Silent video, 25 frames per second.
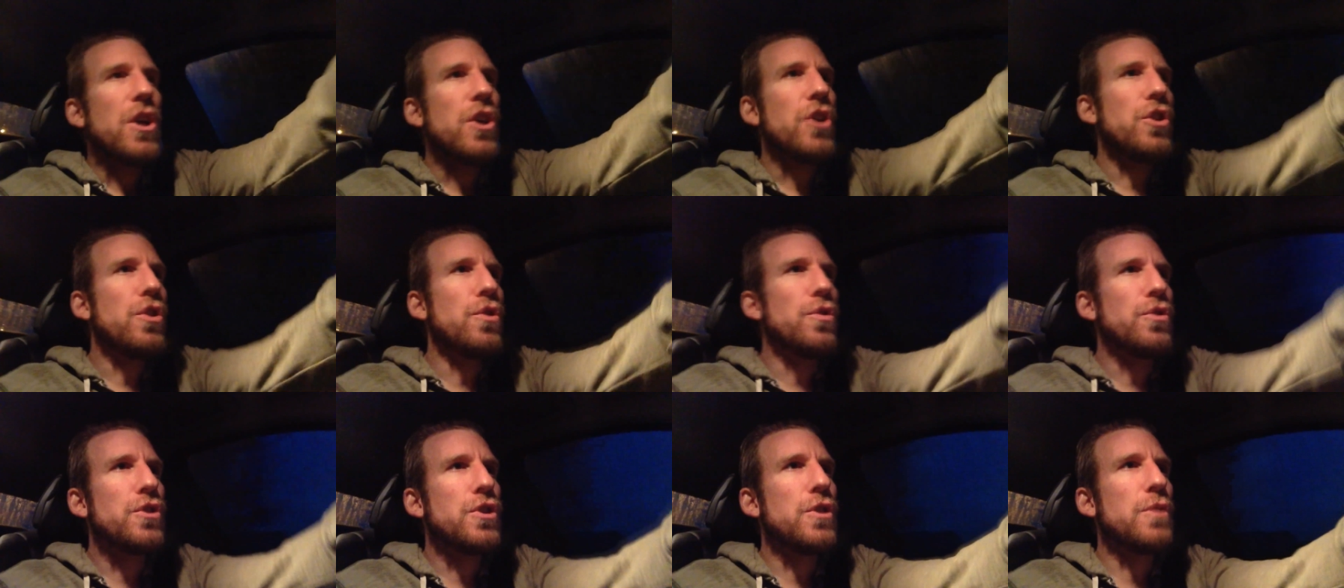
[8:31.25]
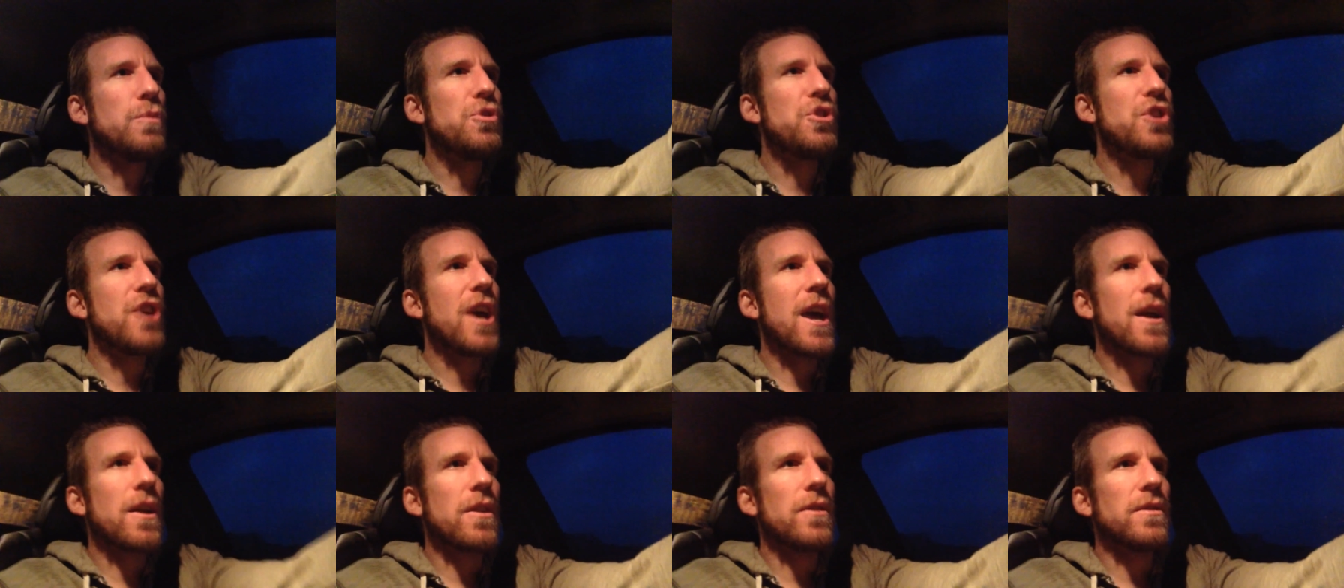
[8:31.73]
YouTube
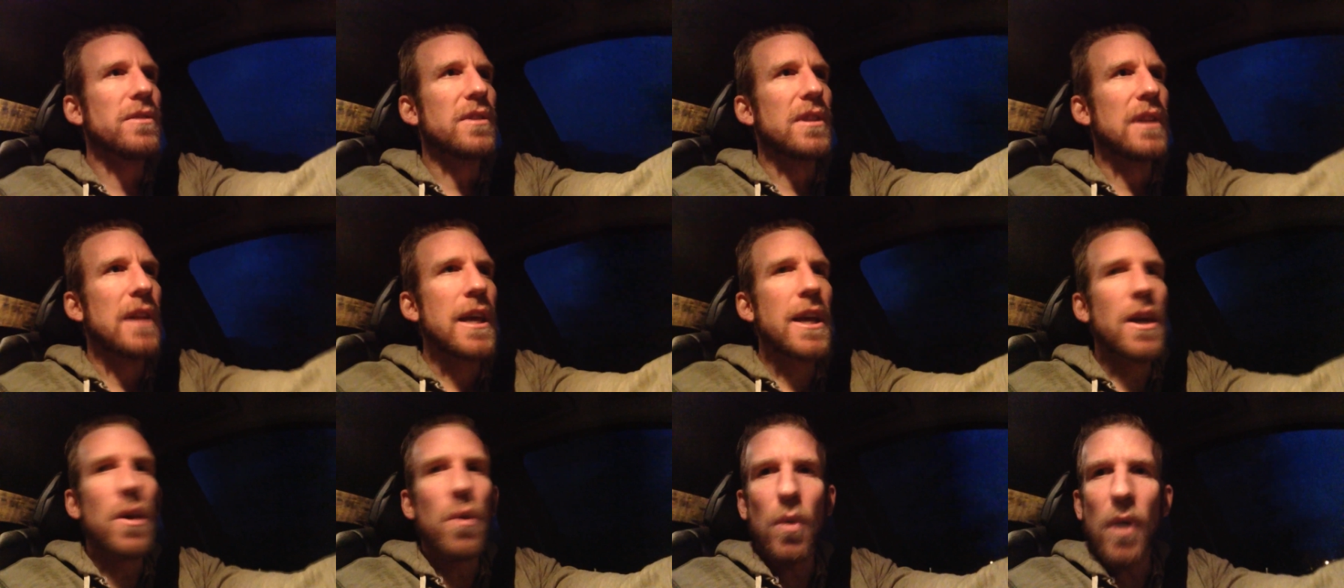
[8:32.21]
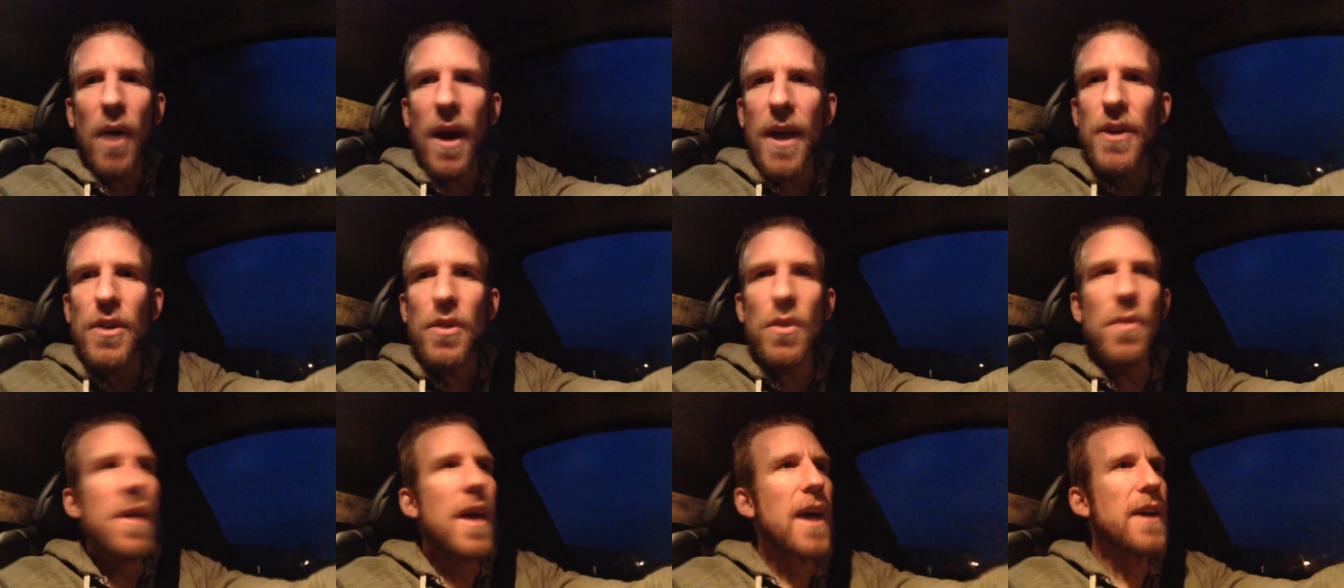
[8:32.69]
channel's link where I
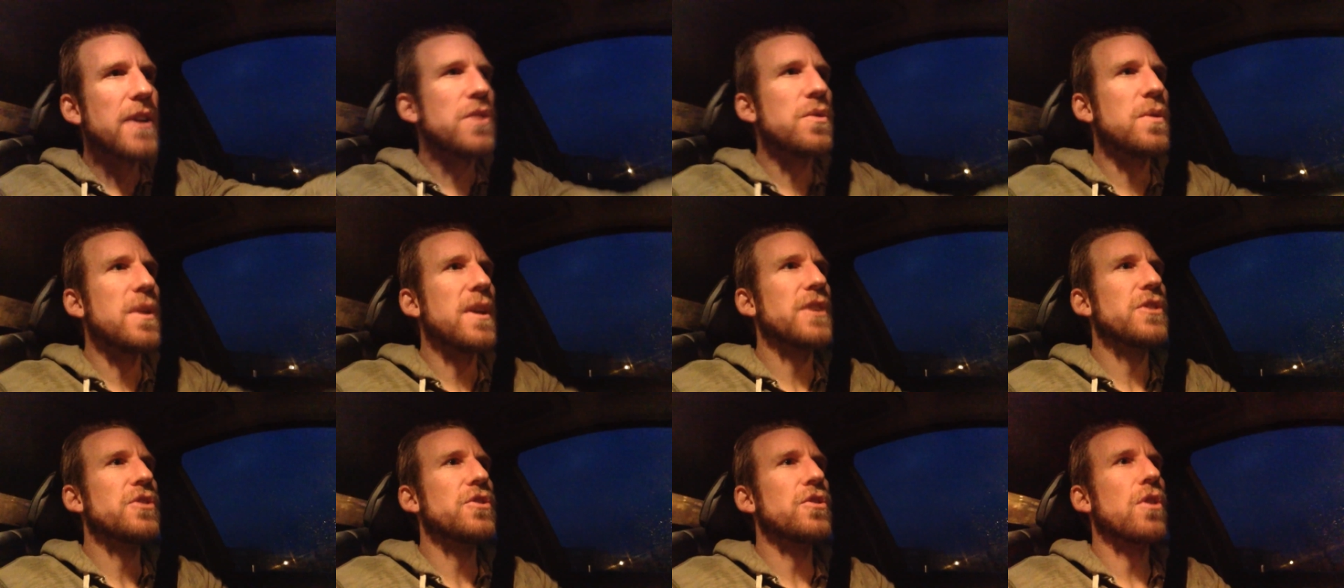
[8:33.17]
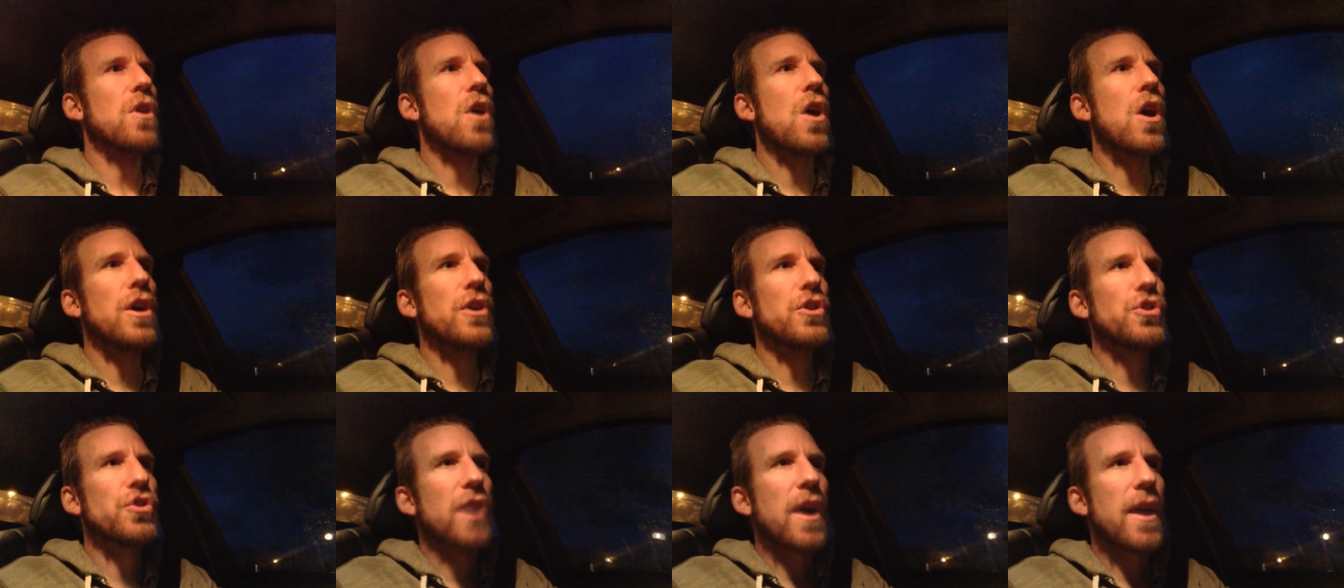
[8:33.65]
do that to an external
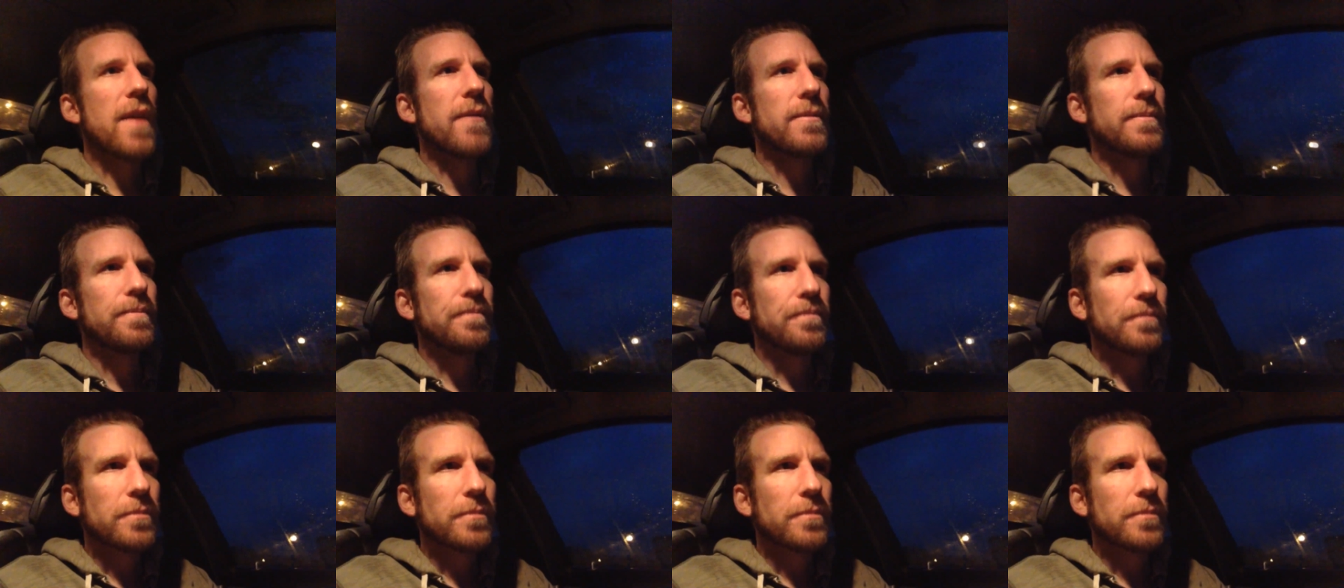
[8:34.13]
hard drive.